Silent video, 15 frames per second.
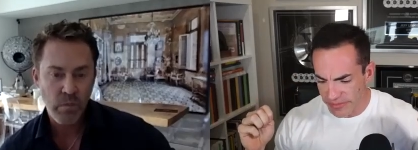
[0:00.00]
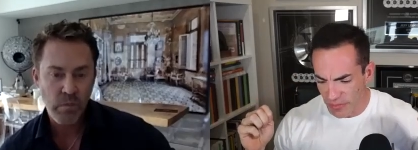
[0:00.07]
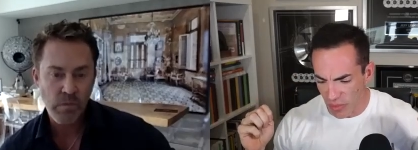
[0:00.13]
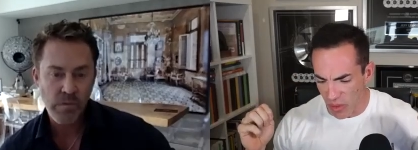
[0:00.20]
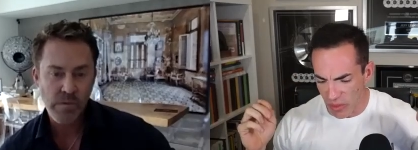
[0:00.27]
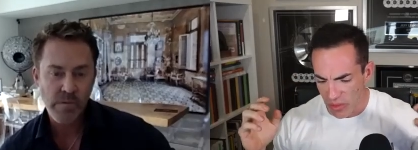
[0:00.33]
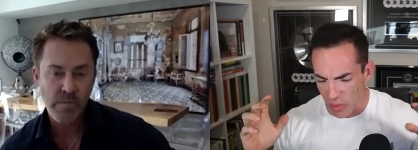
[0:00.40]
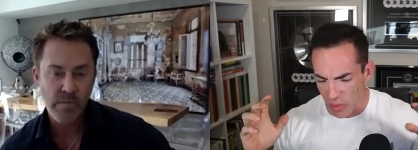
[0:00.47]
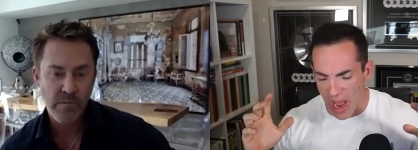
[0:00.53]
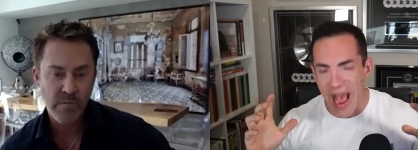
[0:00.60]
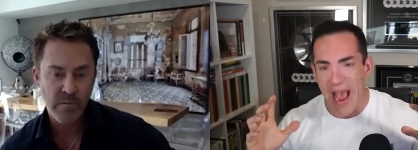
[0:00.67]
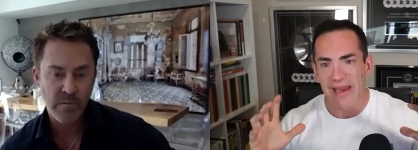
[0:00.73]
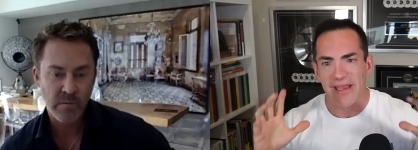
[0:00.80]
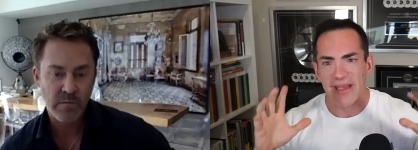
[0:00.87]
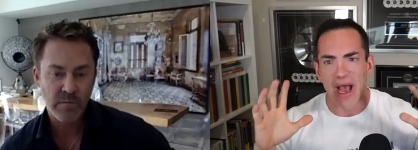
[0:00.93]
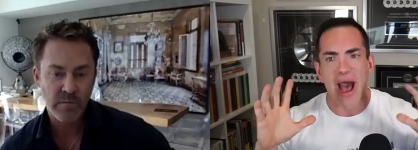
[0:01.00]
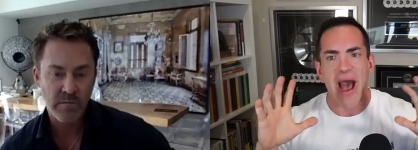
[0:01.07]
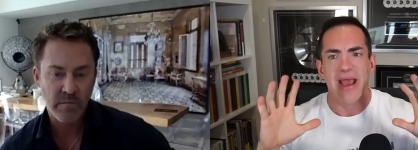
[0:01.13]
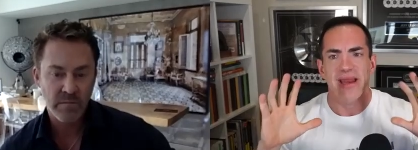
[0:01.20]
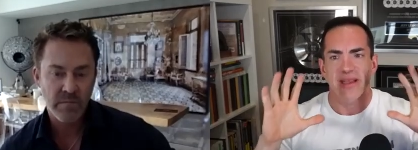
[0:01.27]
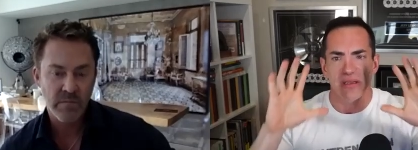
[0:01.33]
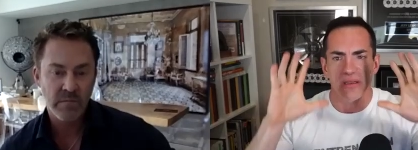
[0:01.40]
Speaker 1: what would the word, ideal,
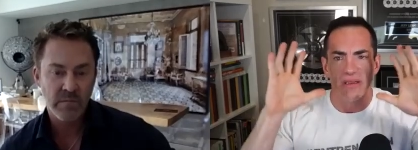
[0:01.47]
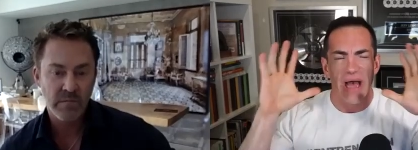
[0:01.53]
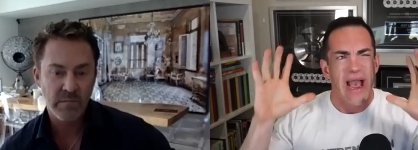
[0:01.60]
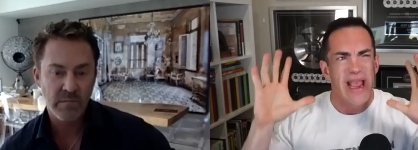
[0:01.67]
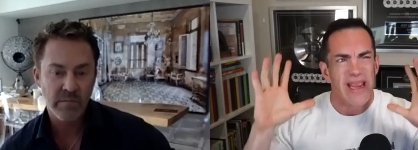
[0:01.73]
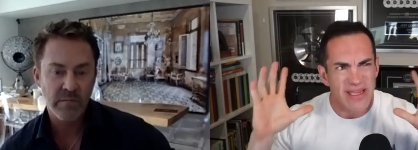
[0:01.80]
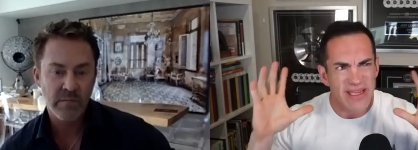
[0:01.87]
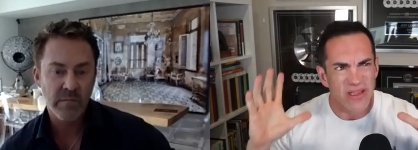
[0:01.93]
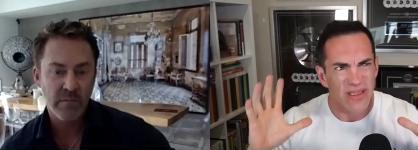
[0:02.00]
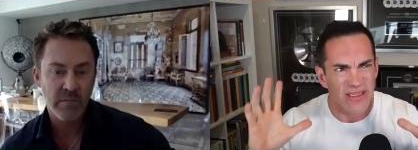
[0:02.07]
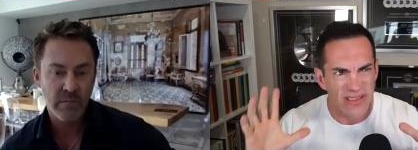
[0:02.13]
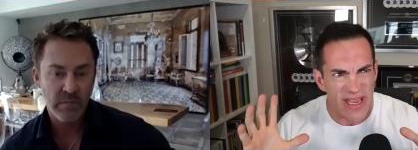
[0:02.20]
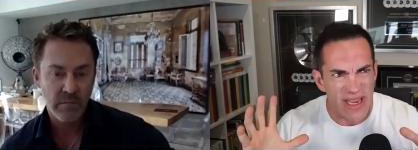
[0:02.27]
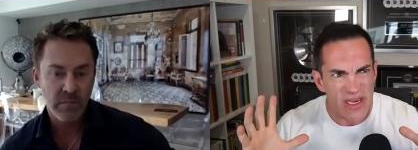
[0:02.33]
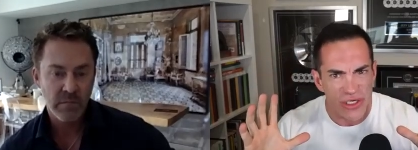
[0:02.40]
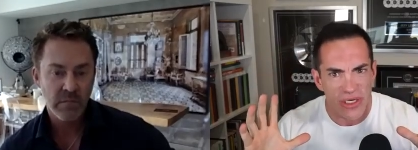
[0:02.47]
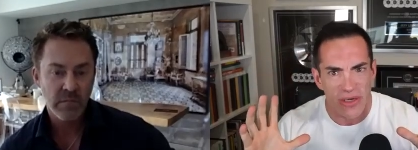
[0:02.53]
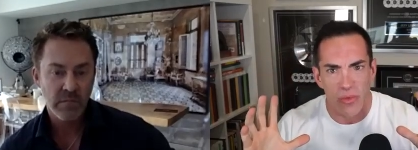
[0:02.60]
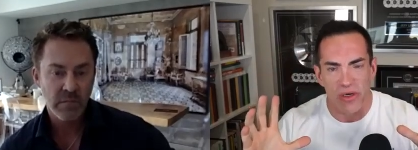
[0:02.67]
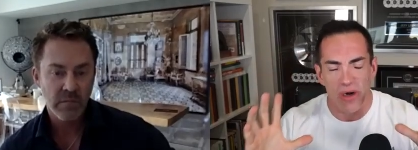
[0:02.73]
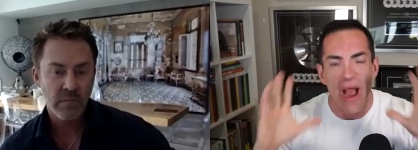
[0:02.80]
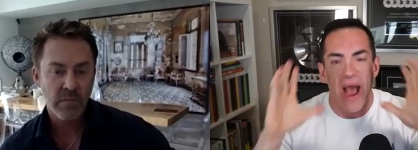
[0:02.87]
ideal, idealization where you're